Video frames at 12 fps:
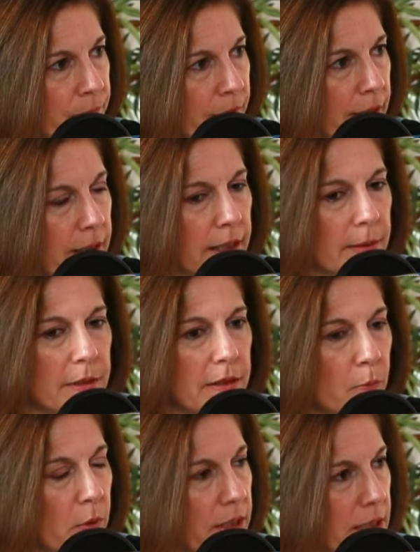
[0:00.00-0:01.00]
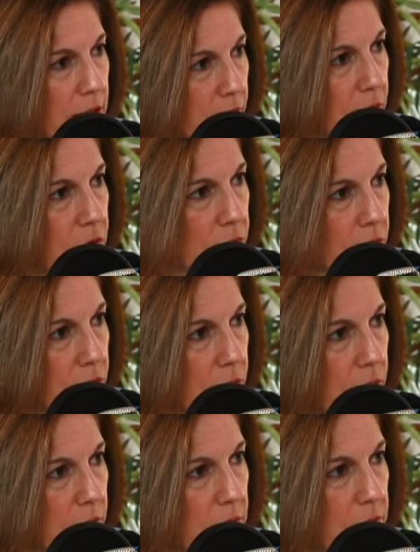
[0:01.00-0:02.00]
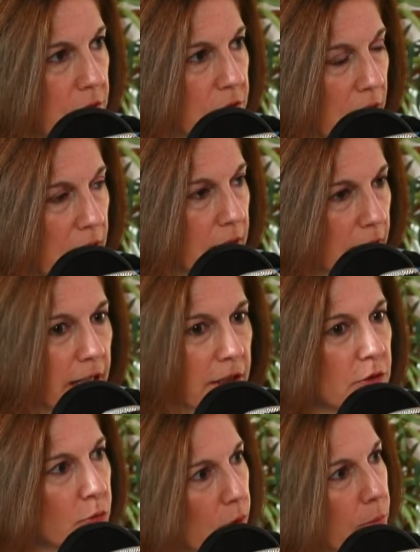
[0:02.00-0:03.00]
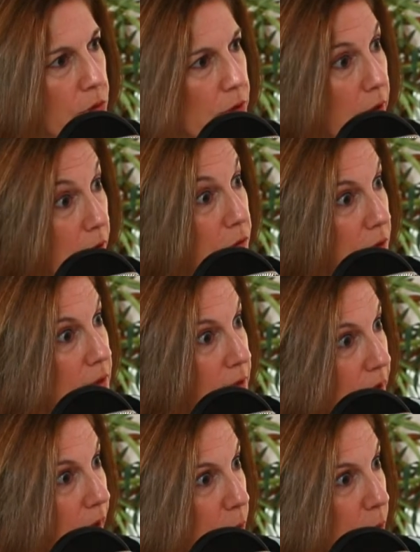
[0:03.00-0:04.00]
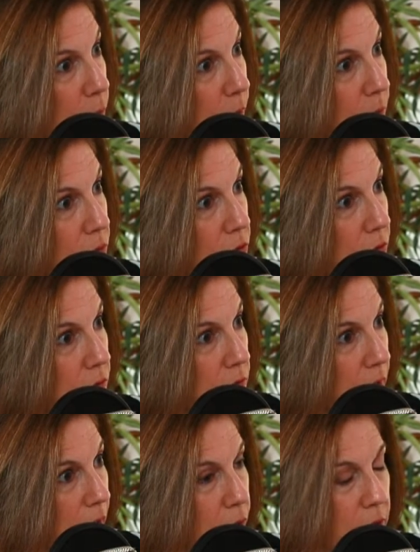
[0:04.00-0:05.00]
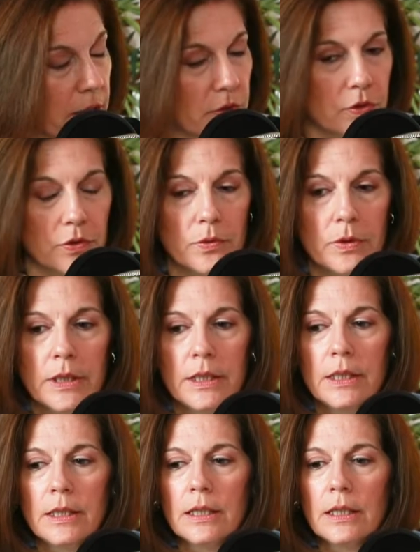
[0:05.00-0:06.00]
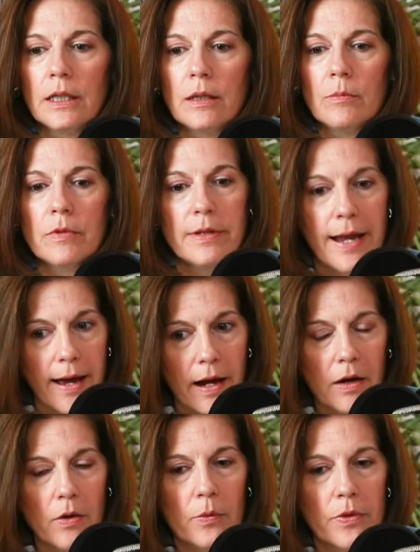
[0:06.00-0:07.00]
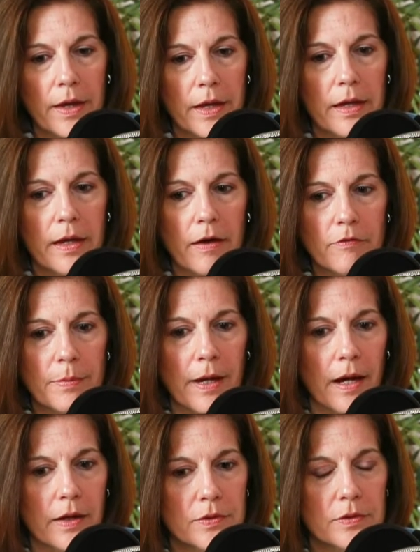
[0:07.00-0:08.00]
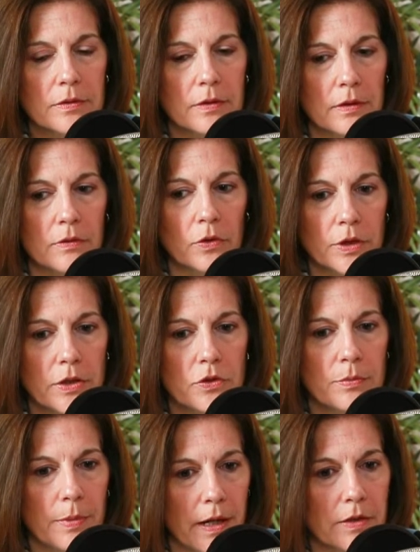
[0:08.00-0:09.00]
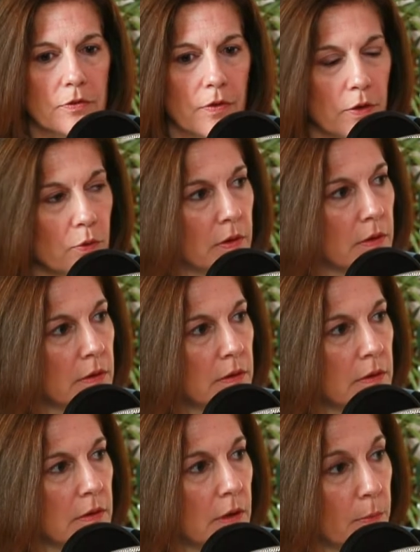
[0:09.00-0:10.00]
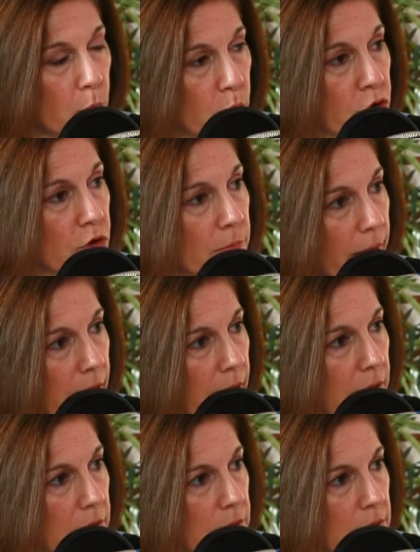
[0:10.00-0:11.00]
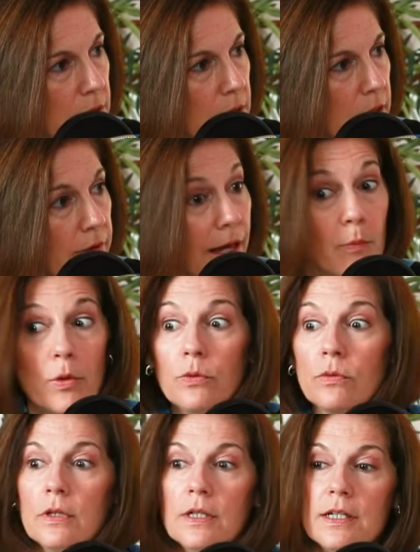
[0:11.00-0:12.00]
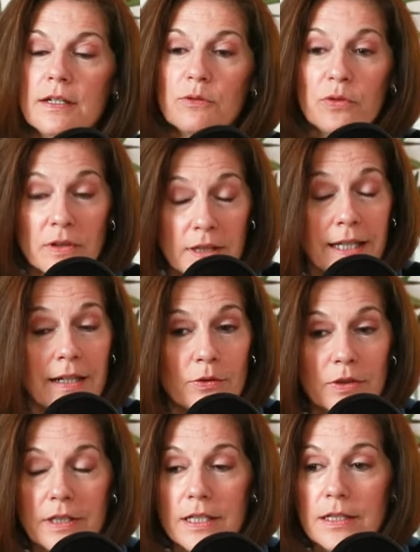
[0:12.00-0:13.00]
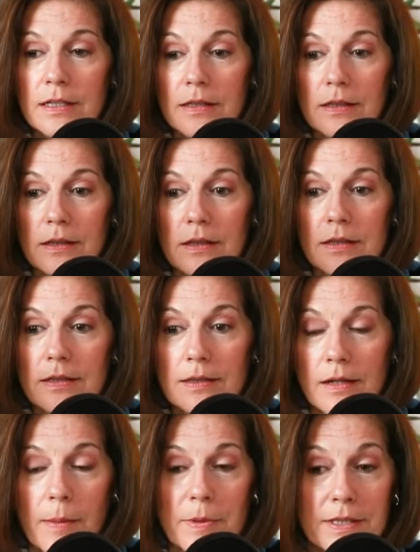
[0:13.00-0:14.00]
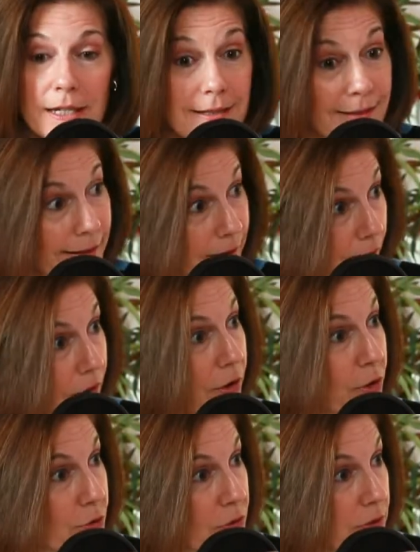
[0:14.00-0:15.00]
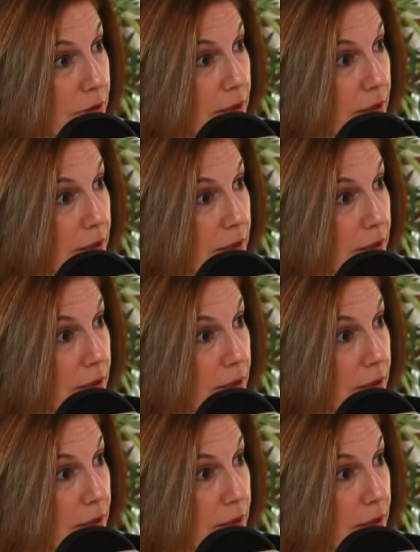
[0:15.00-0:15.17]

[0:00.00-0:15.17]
and claiming they want to give it to state elected representatives to decide what women can or can't do. Now they have passed, or are looking to pass, federal abortion bans that would literally stop states like ours